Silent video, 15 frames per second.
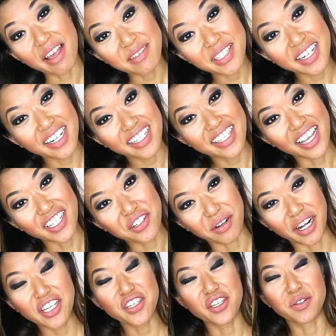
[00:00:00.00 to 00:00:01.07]
that was an
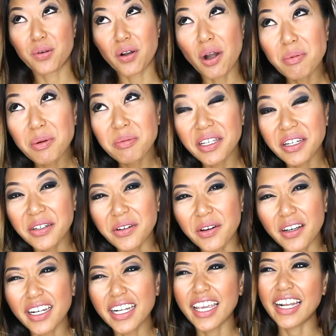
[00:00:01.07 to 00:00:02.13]
exaggeration. Probably you're
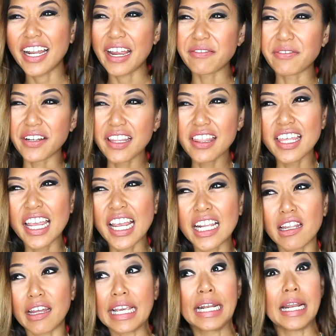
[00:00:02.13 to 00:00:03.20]
not gonna get everything
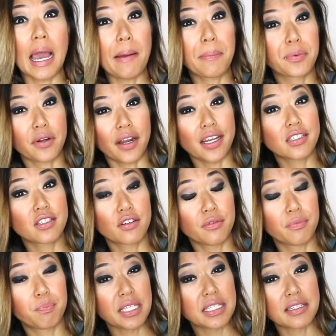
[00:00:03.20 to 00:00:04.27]
like an upgrade to
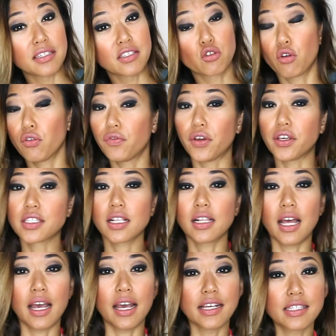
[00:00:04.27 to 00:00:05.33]
business or first
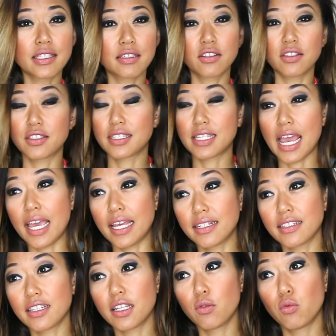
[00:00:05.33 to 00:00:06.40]
class, because that
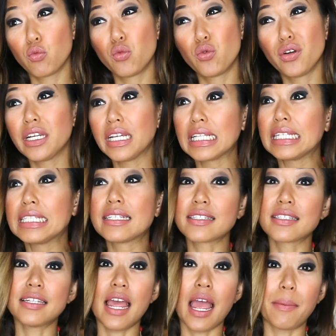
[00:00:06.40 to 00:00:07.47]
really
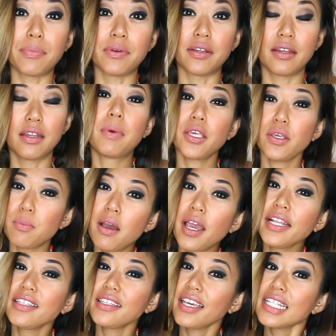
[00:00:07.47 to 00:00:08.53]
doesn't happen. But you
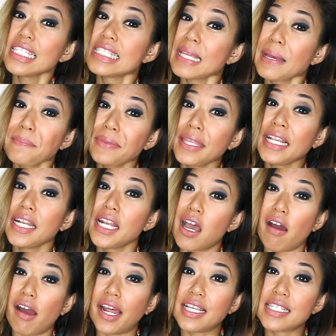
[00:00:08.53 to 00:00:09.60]
might get something
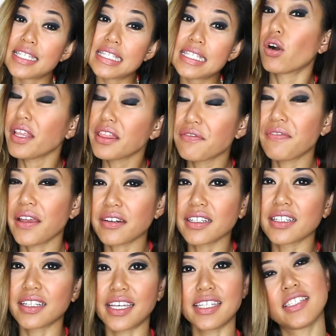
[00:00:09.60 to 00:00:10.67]
nice. Or at the
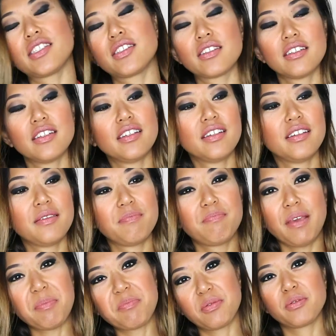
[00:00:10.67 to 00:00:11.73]
very least,
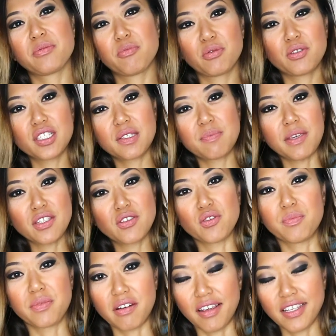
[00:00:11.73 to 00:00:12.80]
people will just be
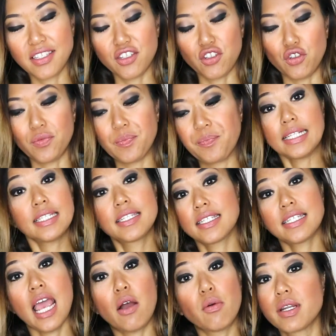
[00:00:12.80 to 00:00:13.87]
super nice to you. That's
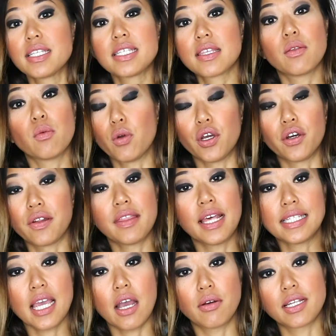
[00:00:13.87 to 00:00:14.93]
just how it is in the world, and
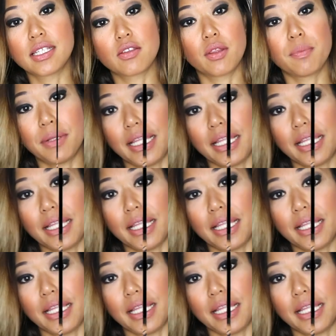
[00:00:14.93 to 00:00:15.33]
that's how it is on the